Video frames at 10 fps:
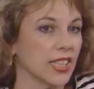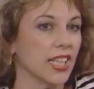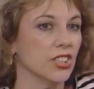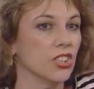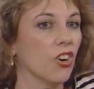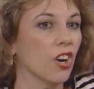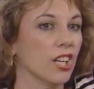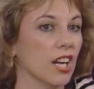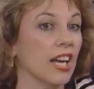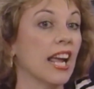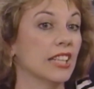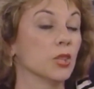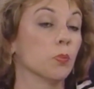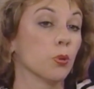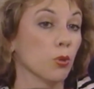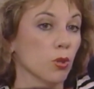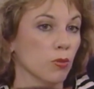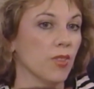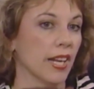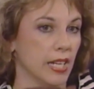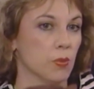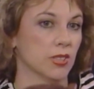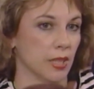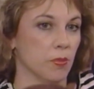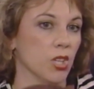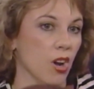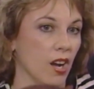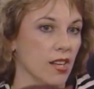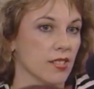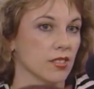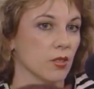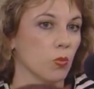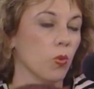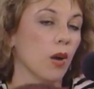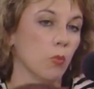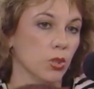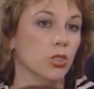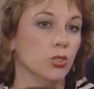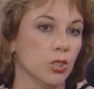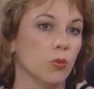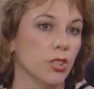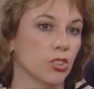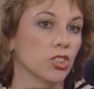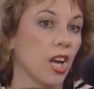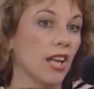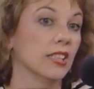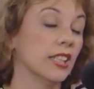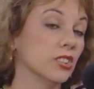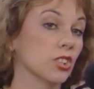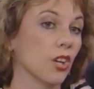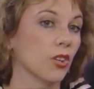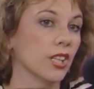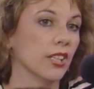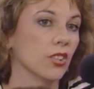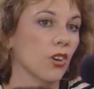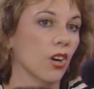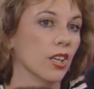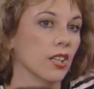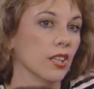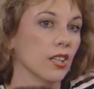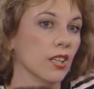to kindergarten. I had to prove that he was immunized. What will you do when your child needs to go to kindergarten?